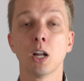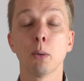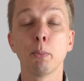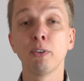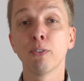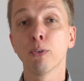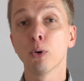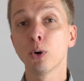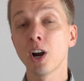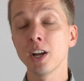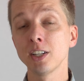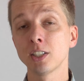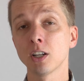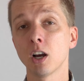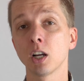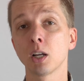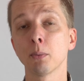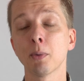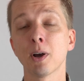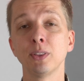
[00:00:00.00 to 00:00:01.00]
Now before I
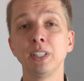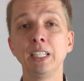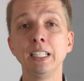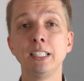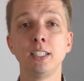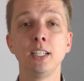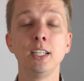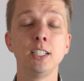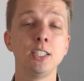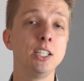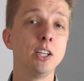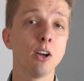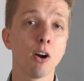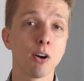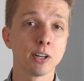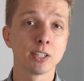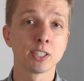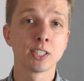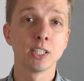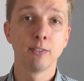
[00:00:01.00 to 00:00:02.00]
talk about the
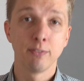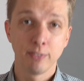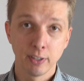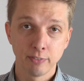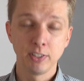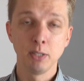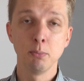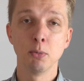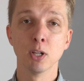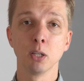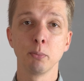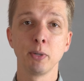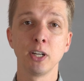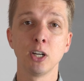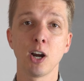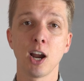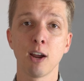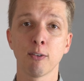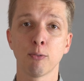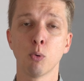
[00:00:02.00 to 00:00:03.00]
TTartisan
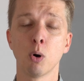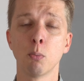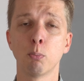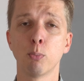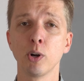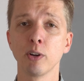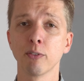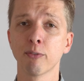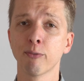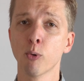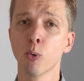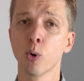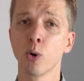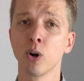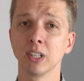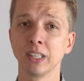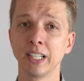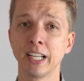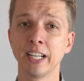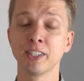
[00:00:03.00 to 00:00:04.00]
50mm F1.4
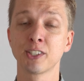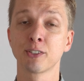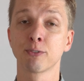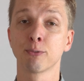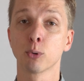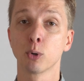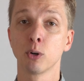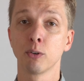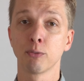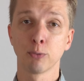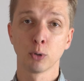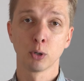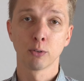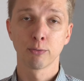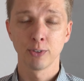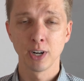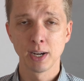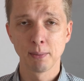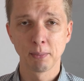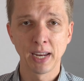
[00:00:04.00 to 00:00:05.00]
lens for full
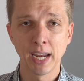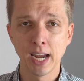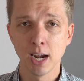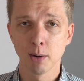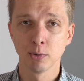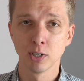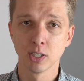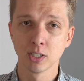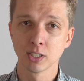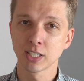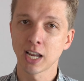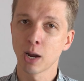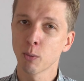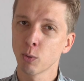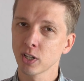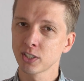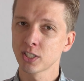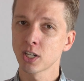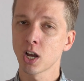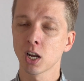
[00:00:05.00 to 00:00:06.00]
frame cameras, I
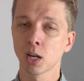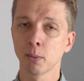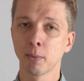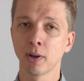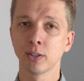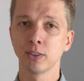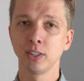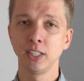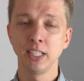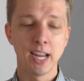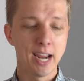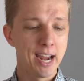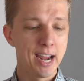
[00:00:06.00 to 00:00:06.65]
want to talk about the